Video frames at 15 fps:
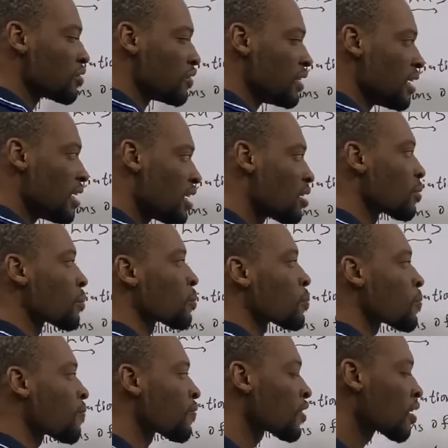of here.
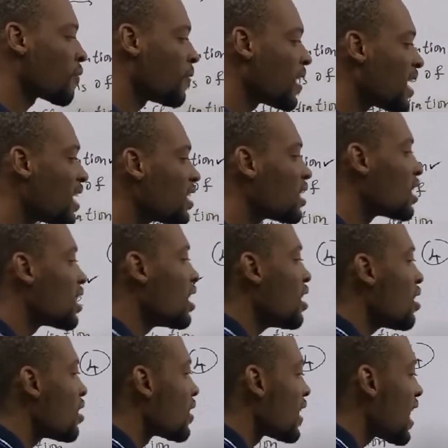Then
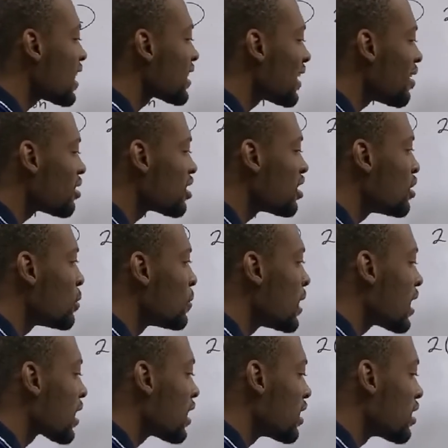write out the
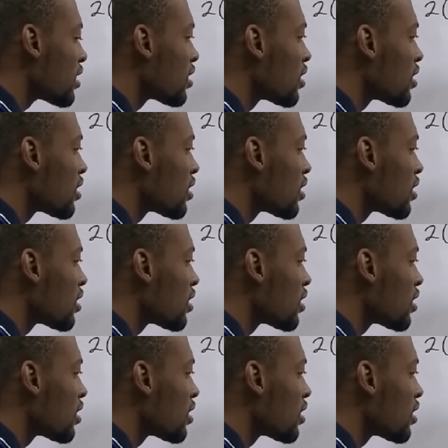bracket.